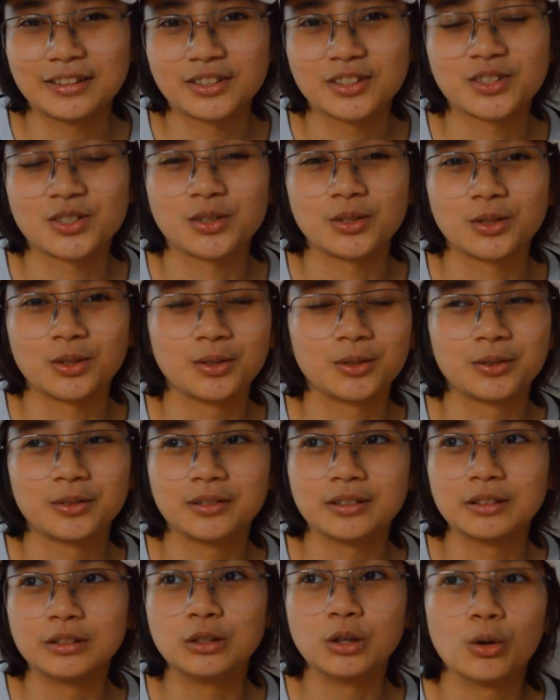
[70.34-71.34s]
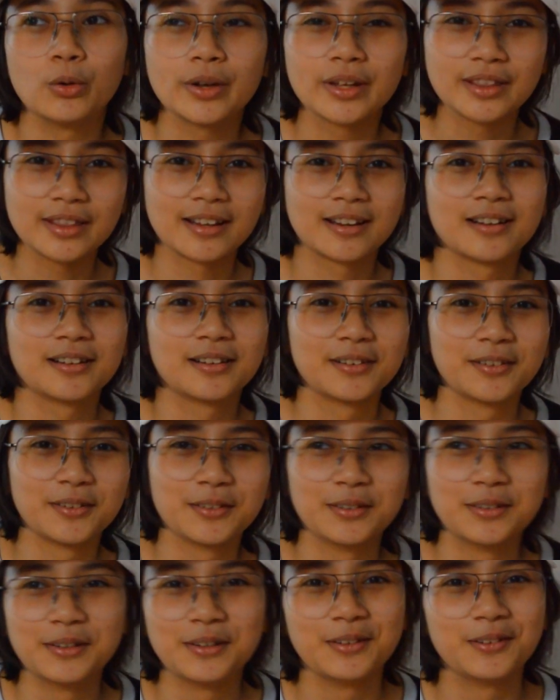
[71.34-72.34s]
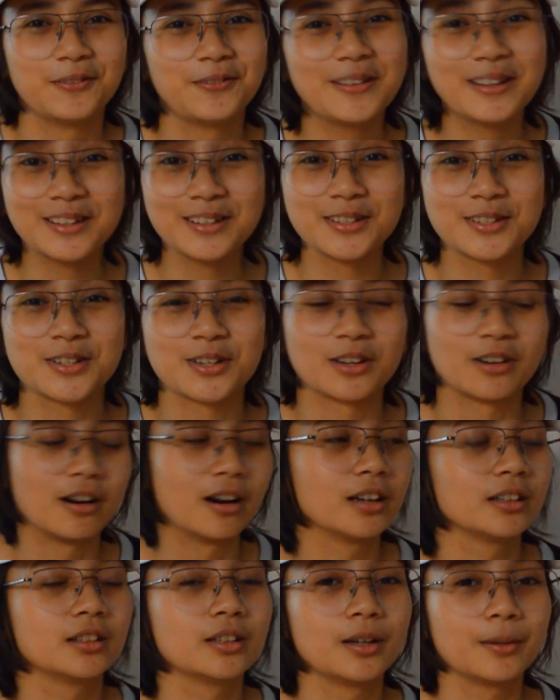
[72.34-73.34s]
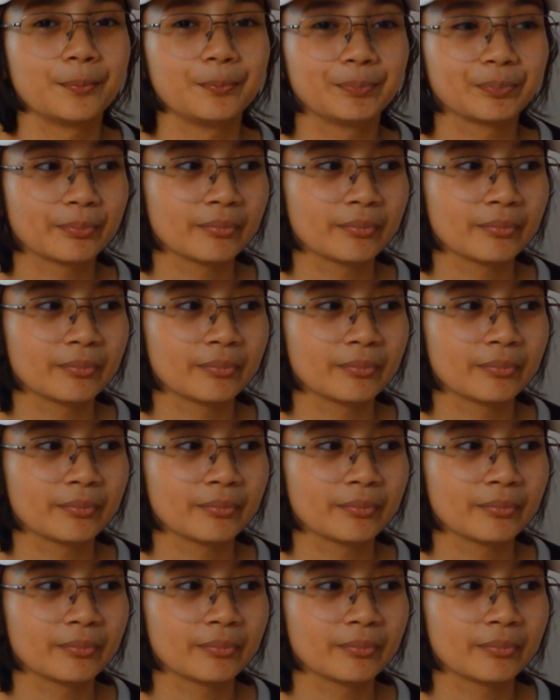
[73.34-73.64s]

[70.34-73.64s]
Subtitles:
just going there fills your heart up.